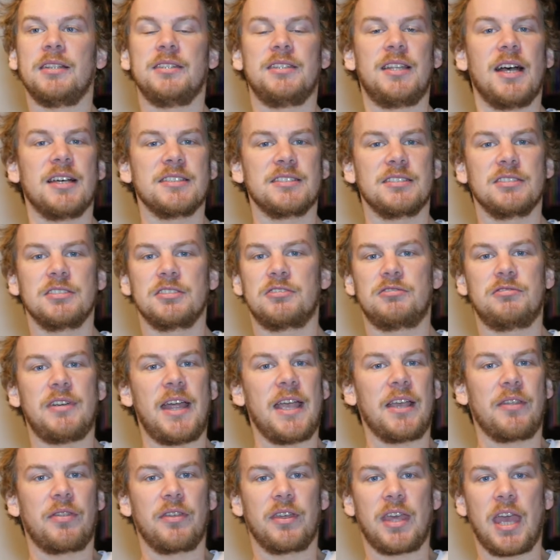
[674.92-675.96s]
Doesn't
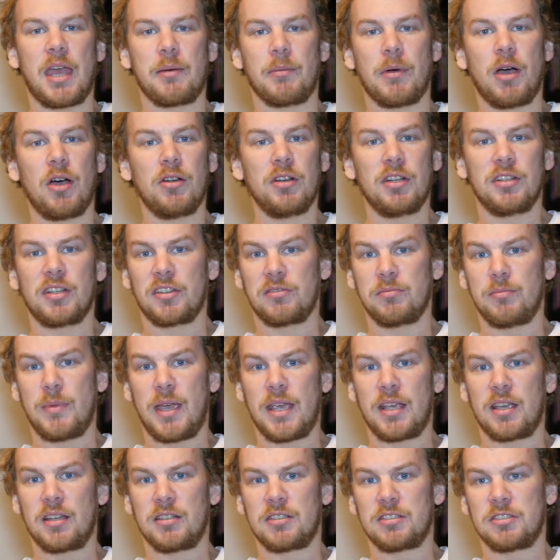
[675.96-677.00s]
drag the game out. It doesn't
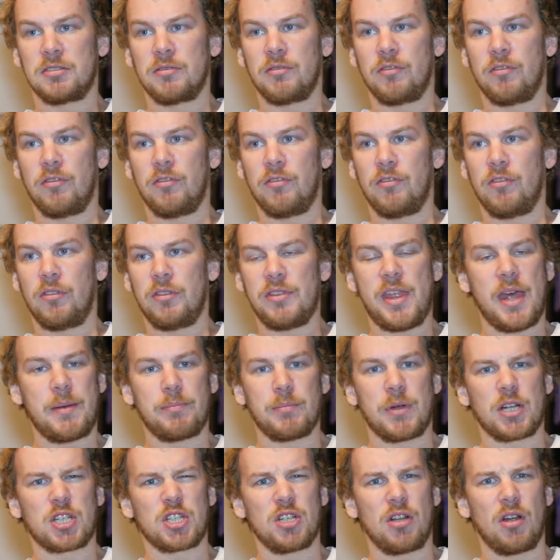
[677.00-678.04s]
make it
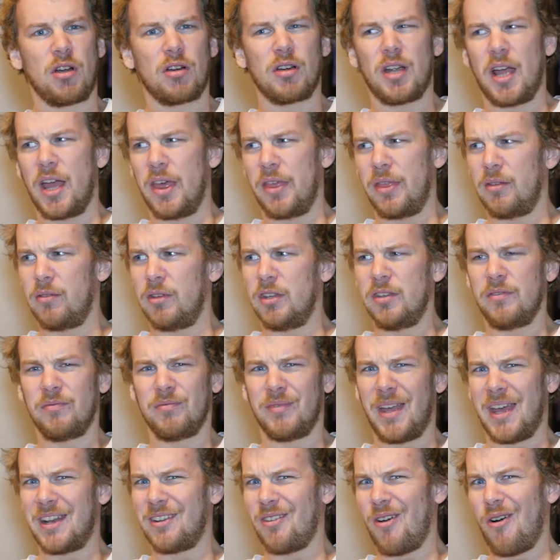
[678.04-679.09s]
that much longer,
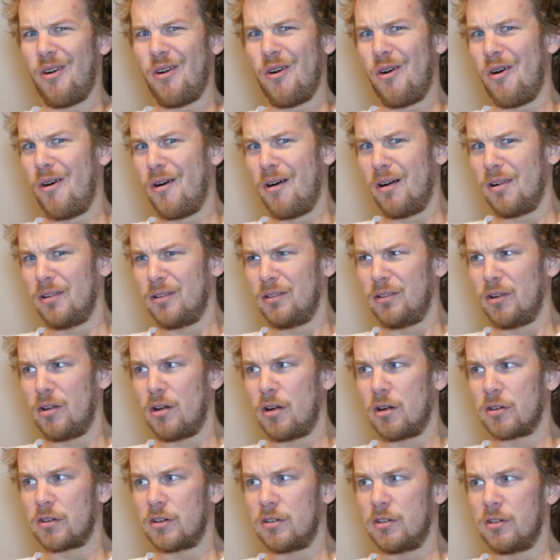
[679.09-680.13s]
even at all
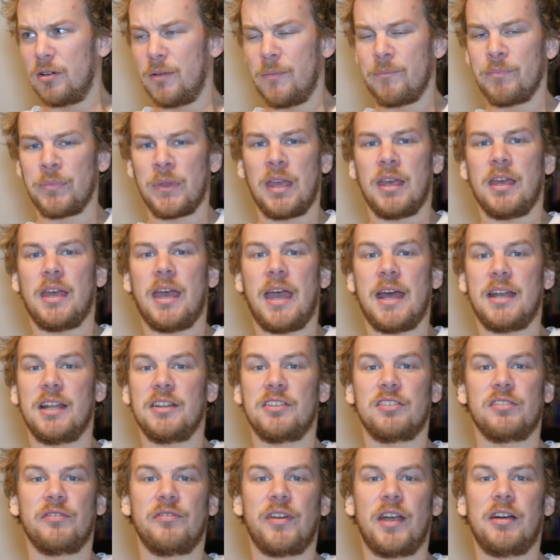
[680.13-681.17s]
longer. And
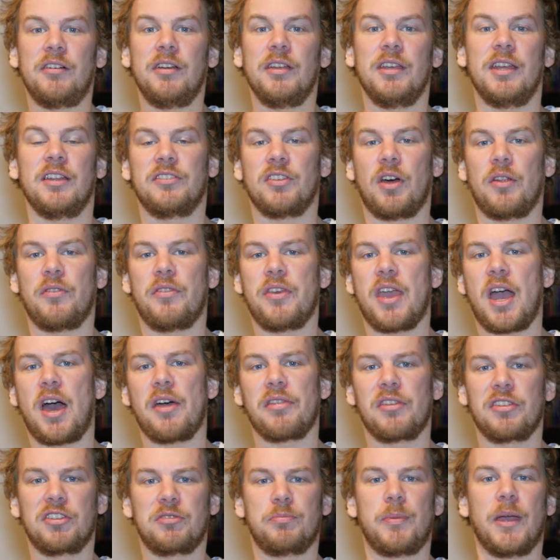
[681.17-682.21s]
it's on the
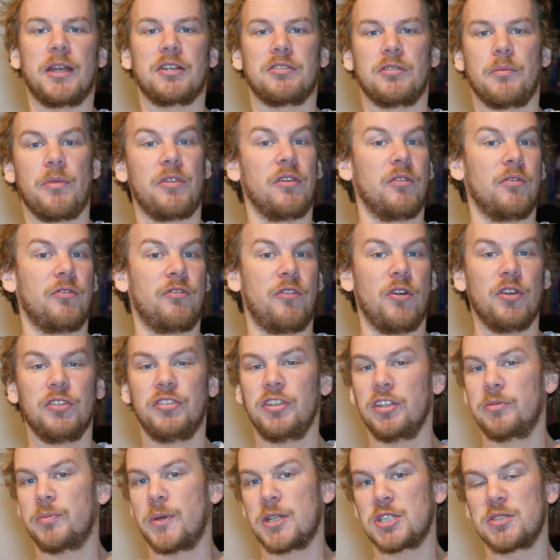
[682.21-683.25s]
other spectrum. The first
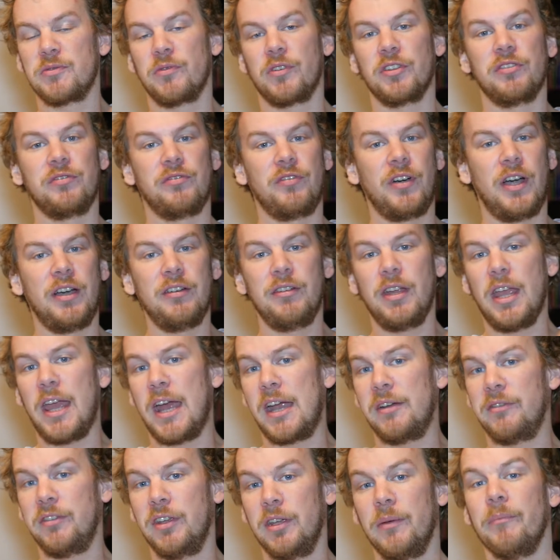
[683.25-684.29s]
expansion was very
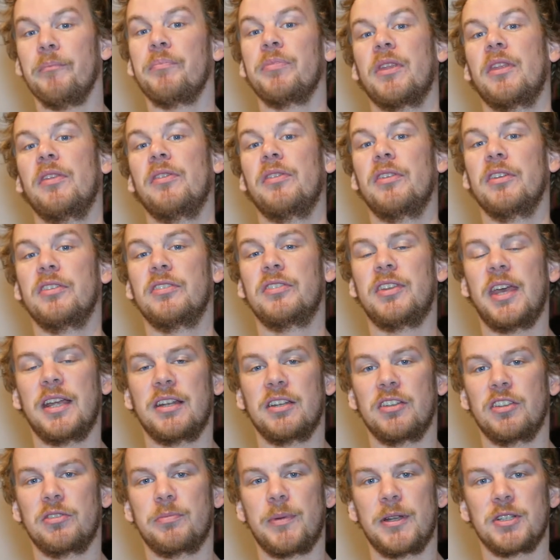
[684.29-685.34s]
heavy. The
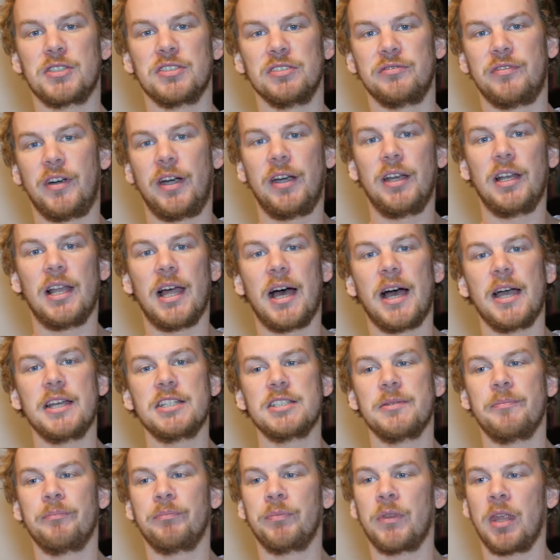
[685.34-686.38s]
second expansion is very
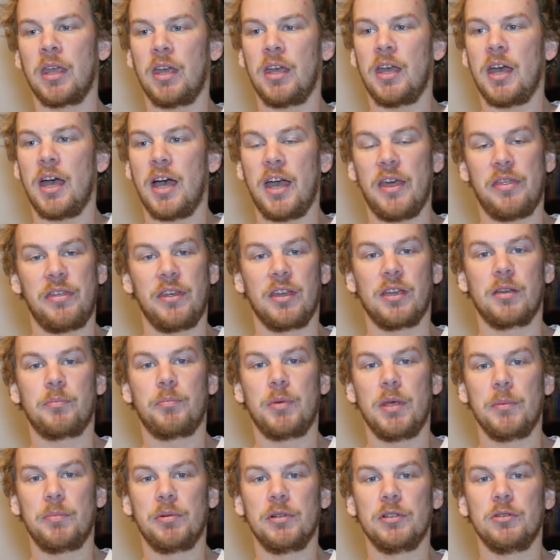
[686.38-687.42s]
light. I think
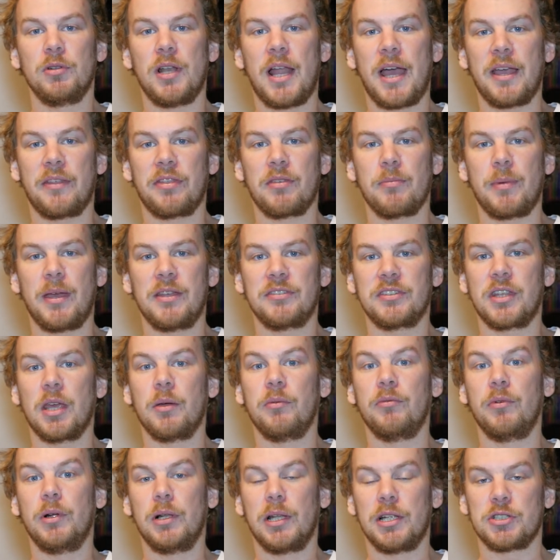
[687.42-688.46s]
people who like the base
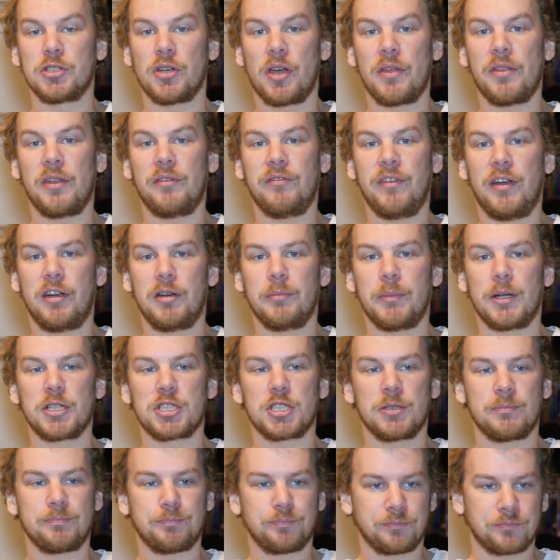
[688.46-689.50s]
game will enjoy that very
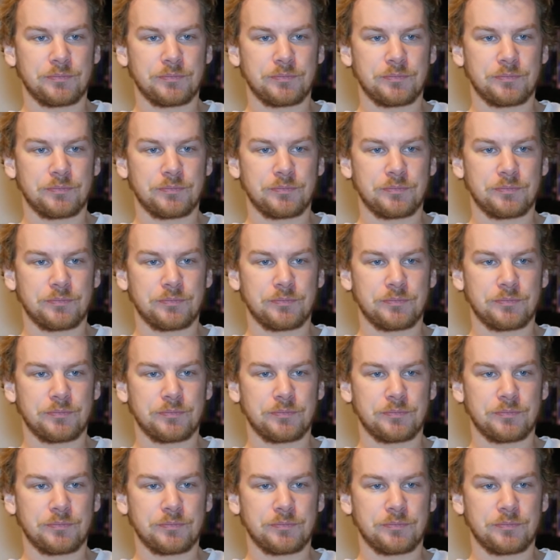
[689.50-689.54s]
much.